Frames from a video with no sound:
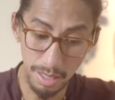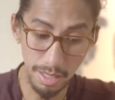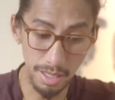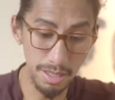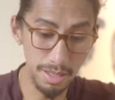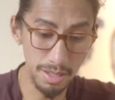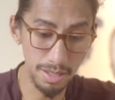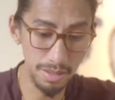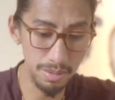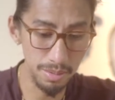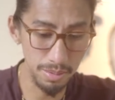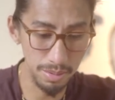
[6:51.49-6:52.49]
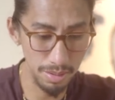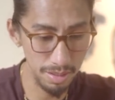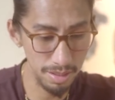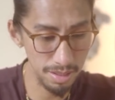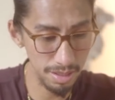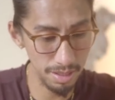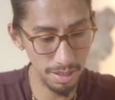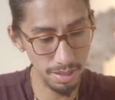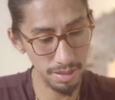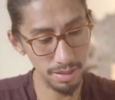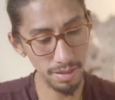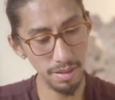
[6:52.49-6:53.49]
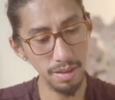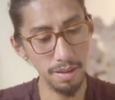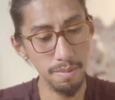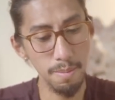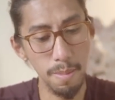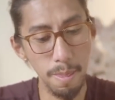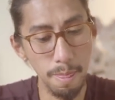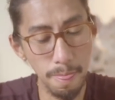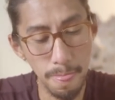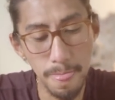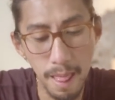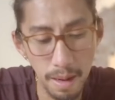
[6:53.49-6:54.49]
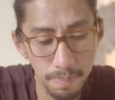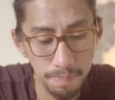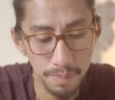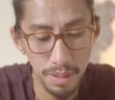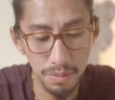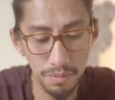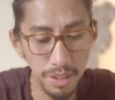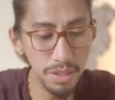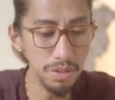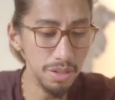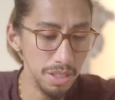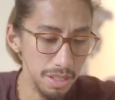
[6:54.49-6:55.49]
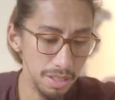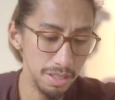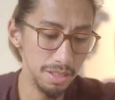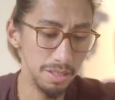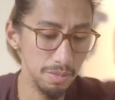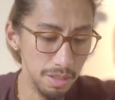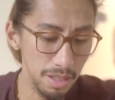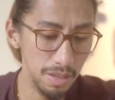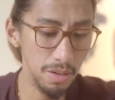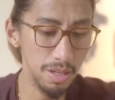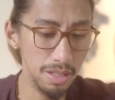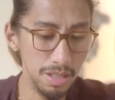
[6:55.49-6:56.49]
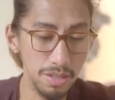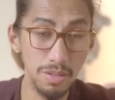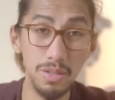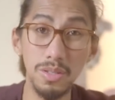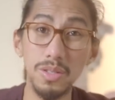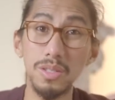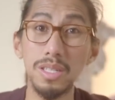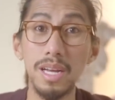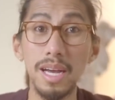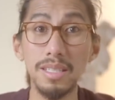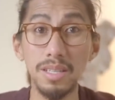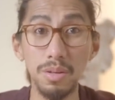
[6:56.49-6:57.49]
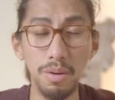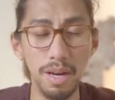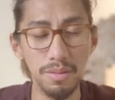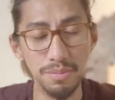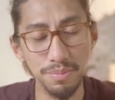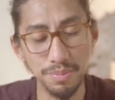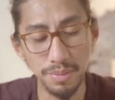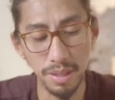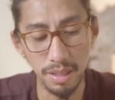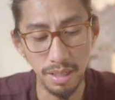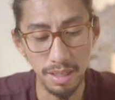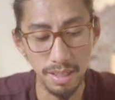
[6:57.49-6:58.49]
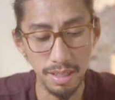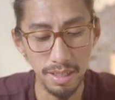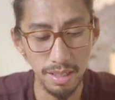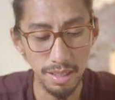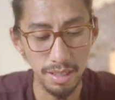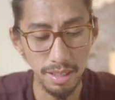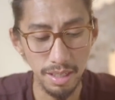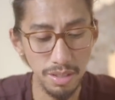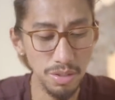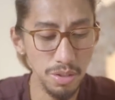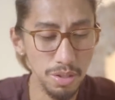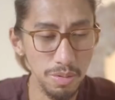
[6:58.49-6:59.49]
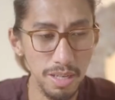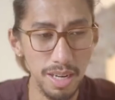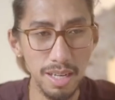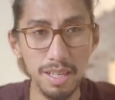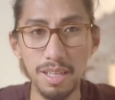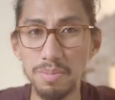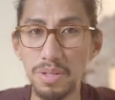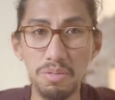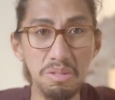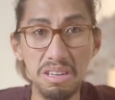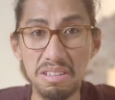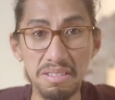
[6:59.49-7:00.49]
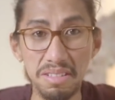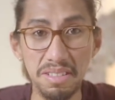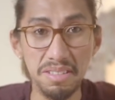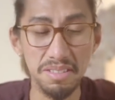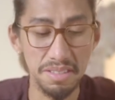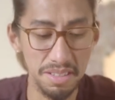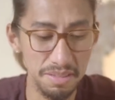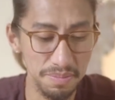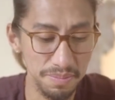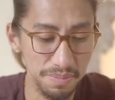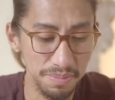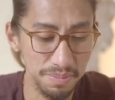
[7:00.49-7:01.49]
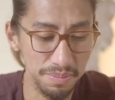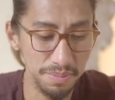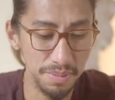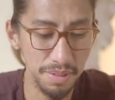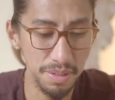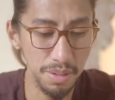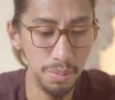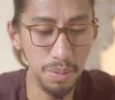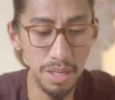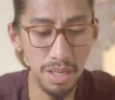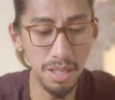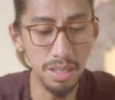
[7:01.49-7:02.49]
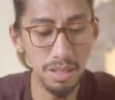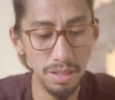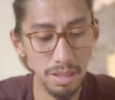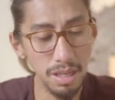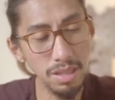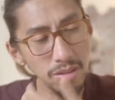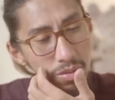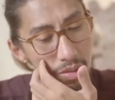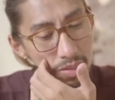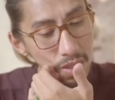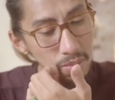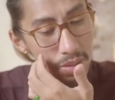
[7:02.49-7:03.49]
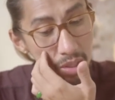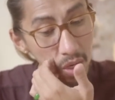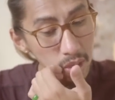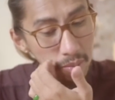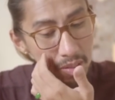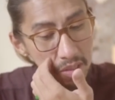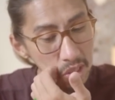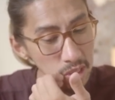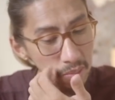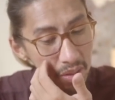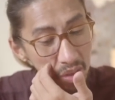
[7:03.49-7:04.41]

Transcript: Ace of Swords. Okay. Victory is what they call it, Ace of Swords, because it has a crown. Ace of Swords with the Nine of Cups, you're winning. Yeah? You're winning. The Ace of Swords can be documents. That's my